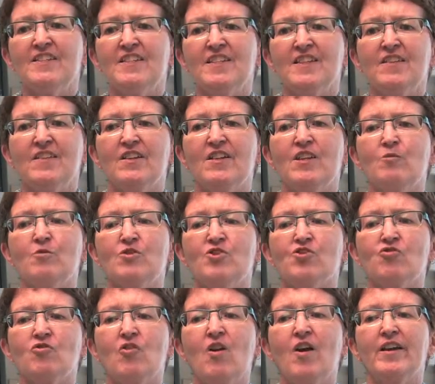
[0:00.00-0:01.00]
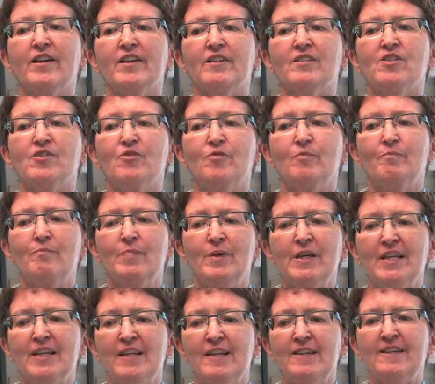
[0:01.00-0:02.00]
see that he was trying to
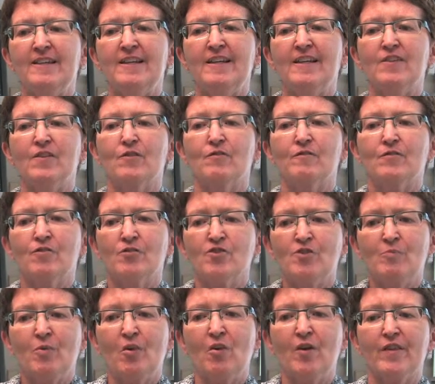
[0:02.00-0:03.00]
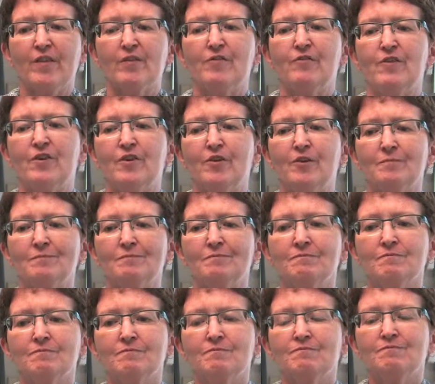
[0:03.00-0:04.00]
be, in the first part of the film,
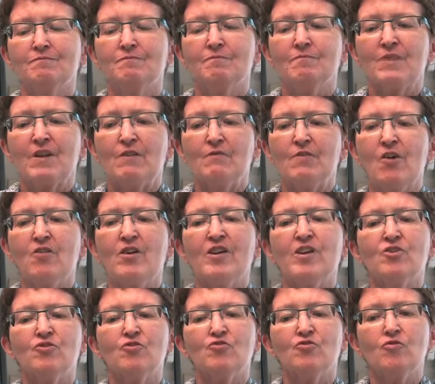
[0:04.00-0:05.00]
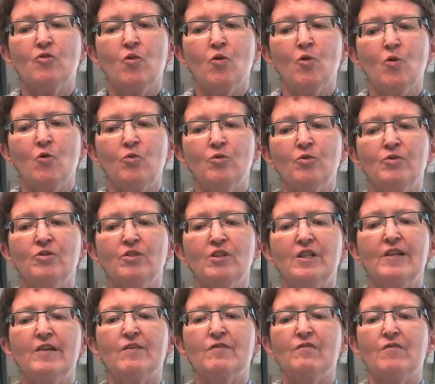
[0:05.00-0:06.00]
very controlled,
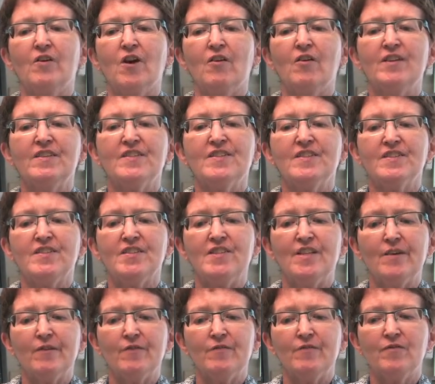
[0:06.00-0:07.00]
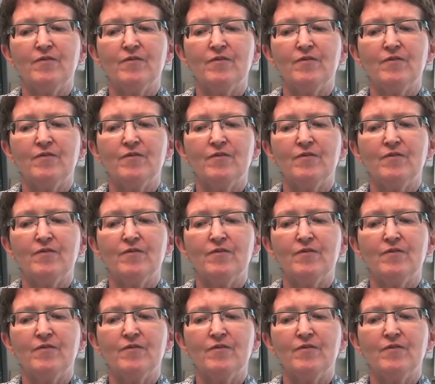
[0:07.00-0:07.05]
very stiff,